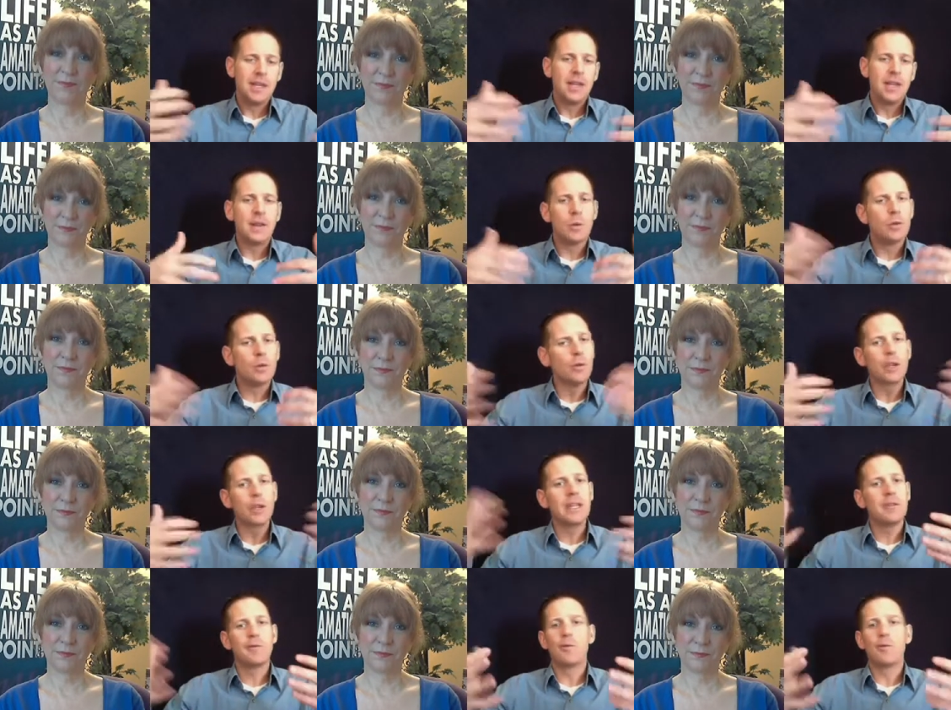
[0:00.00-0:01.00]
Speaker 1: They were really
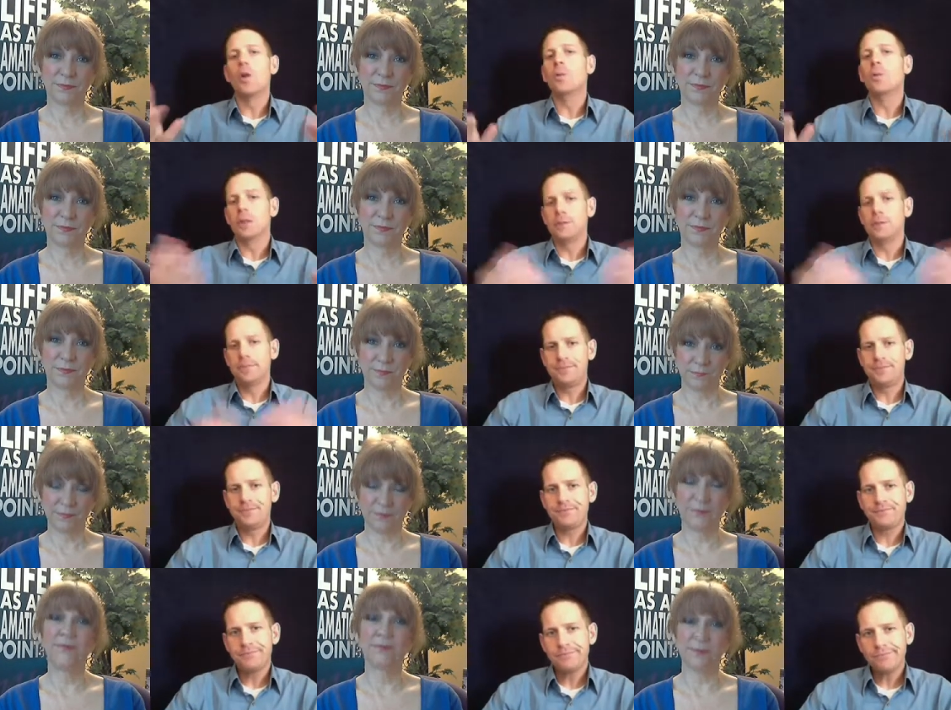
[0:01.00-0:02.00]
informal.
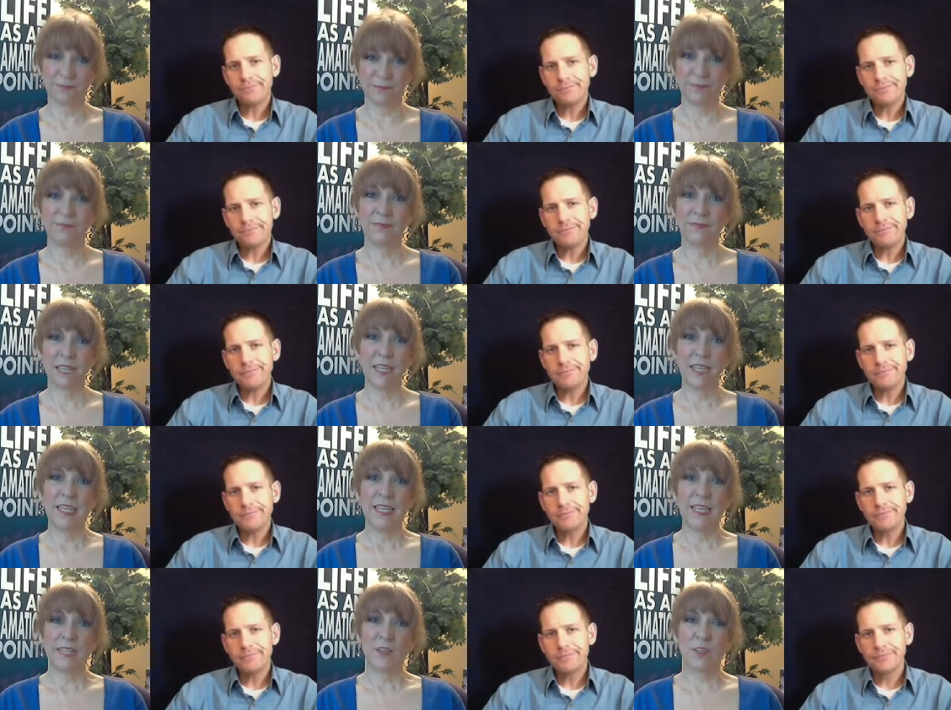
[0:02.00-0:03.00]
Mm-hmm.
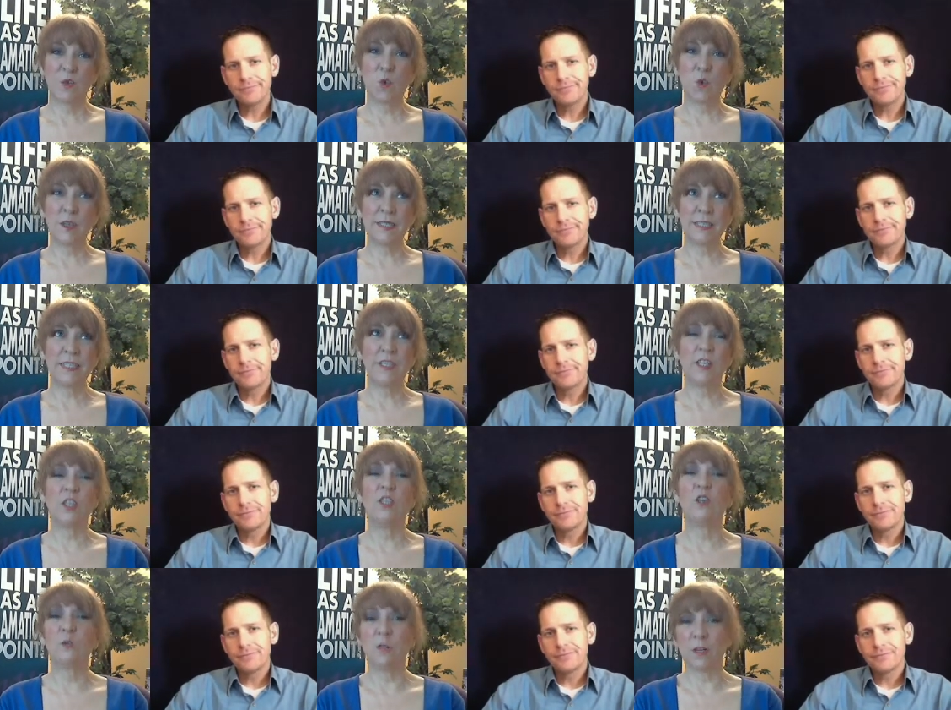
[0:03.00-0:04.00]
Speaker 2: So, what did
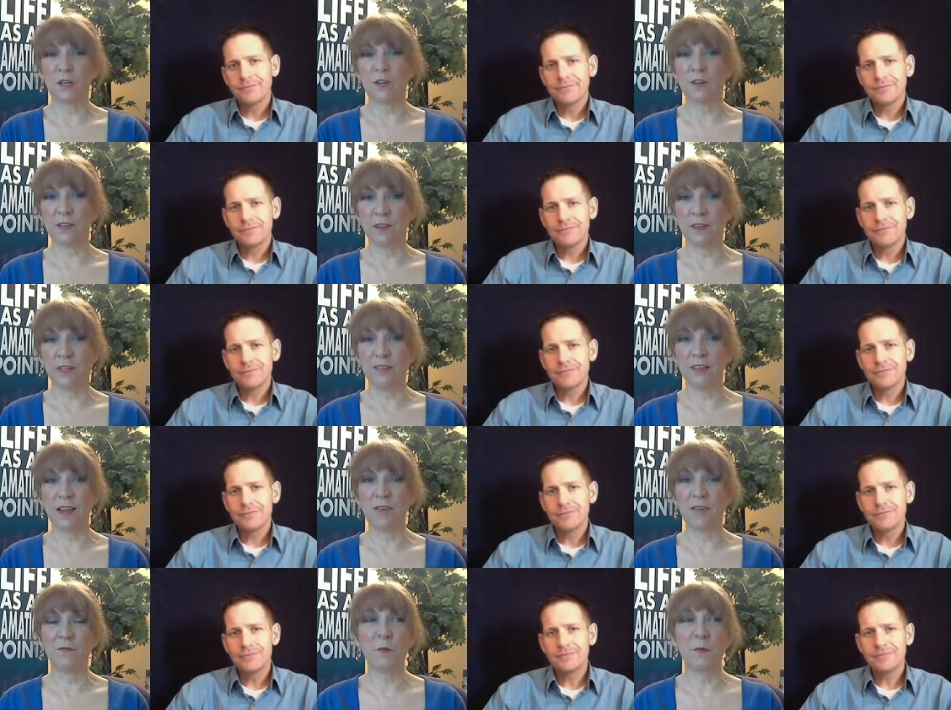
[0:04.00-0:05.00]
you learn
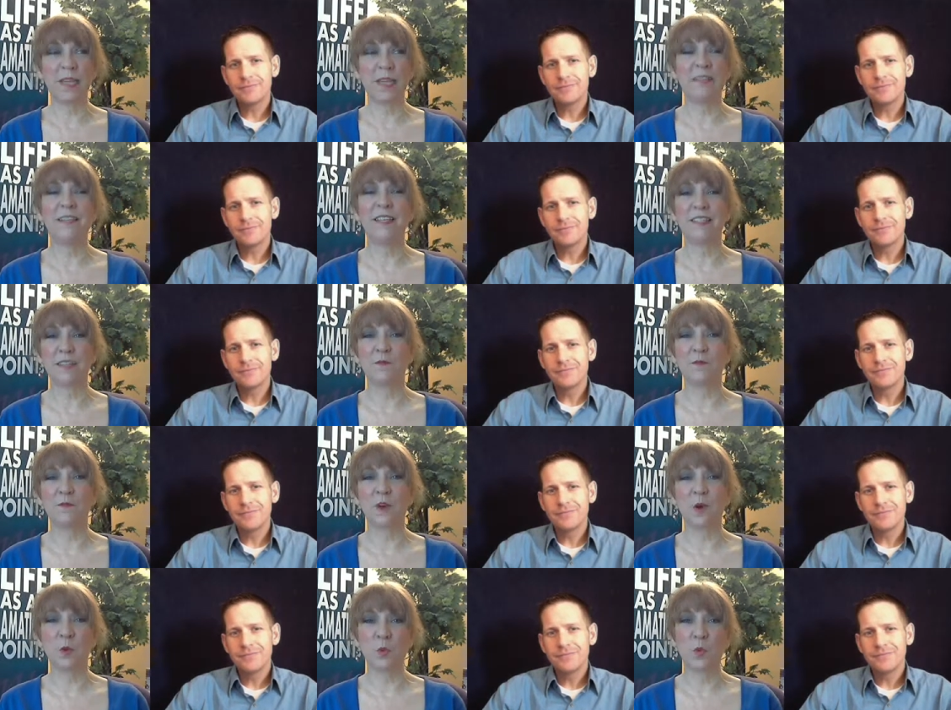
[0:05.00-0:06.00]
aside from letting things
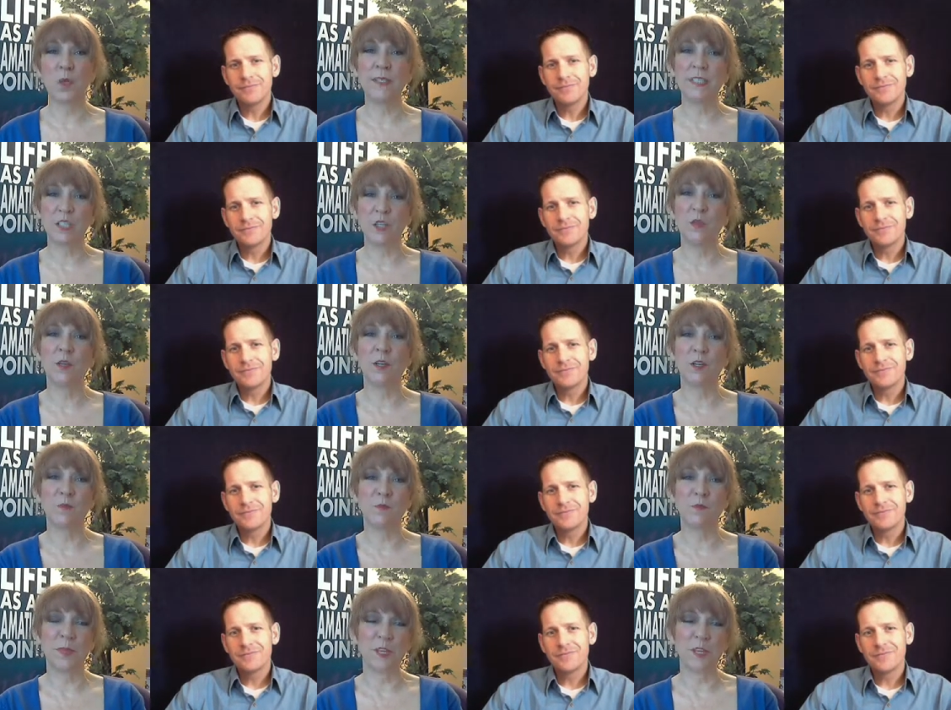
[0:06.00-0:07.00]
unfold? What did you learn
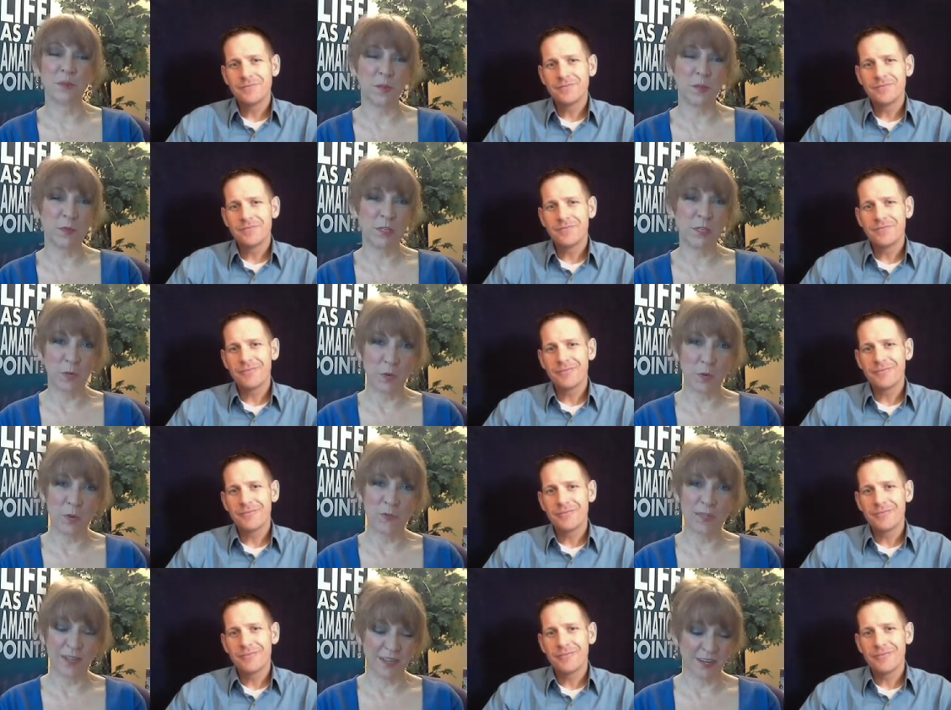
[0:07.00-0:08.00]
from interviewing 21
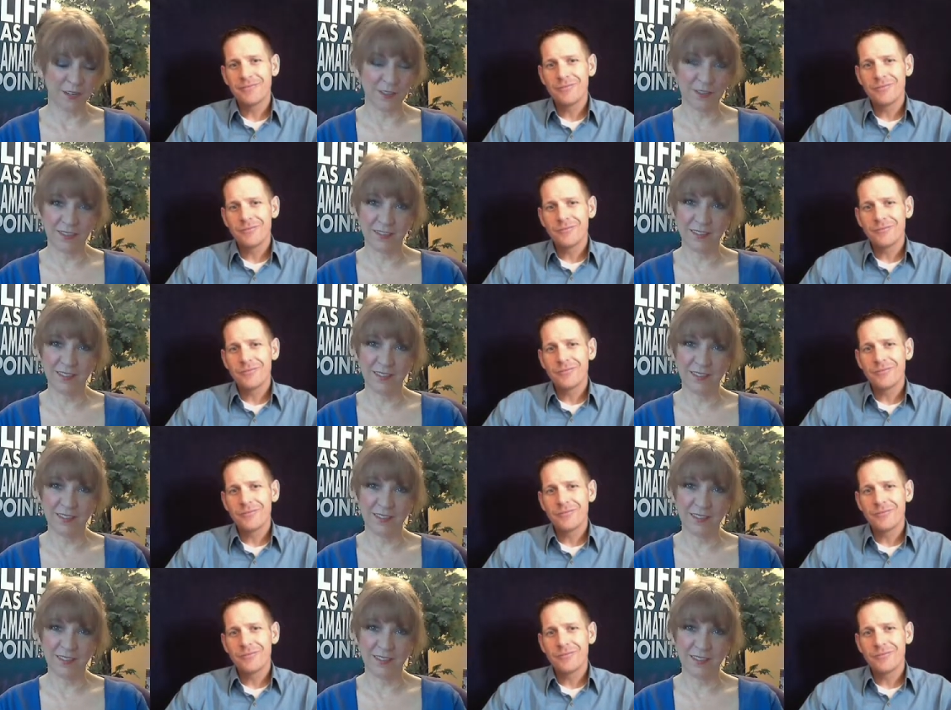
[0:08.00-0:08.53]
millionaires?